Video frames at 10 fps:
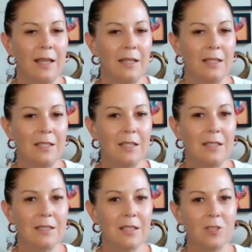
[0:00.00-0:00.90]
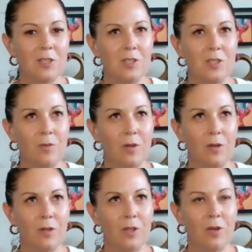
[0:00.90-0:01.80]
and touches you
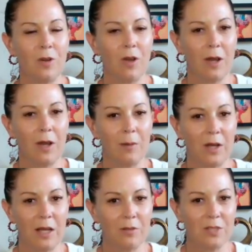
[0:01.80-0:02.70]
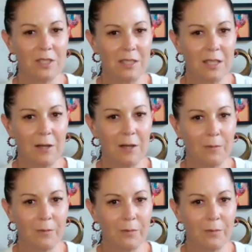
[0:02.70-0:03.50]
on your eyebrow center.